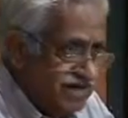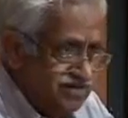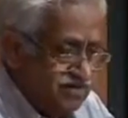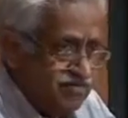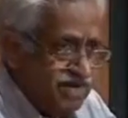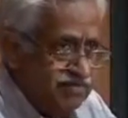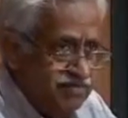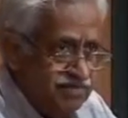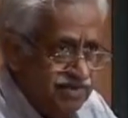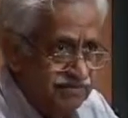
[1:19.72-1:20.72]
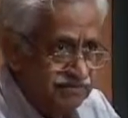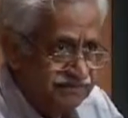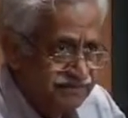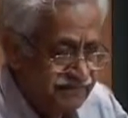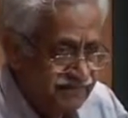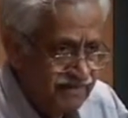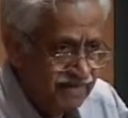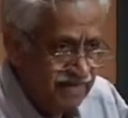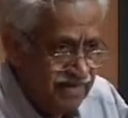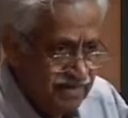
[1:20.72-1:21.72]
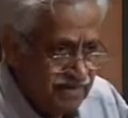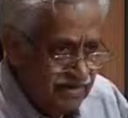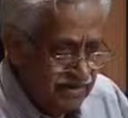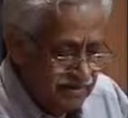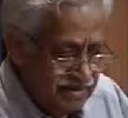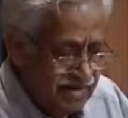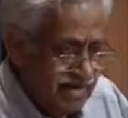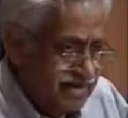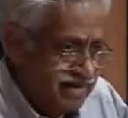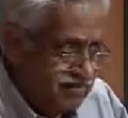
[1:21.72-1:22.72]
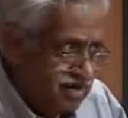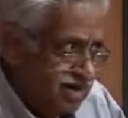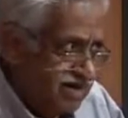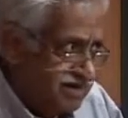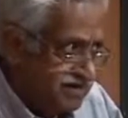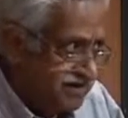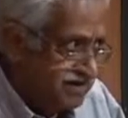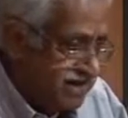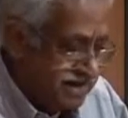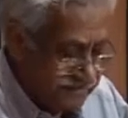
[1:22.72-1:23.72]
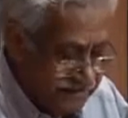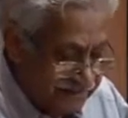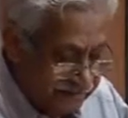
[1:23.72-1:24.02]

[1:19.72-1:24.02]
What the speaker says: the minds of many people in India, abroad, everywhere.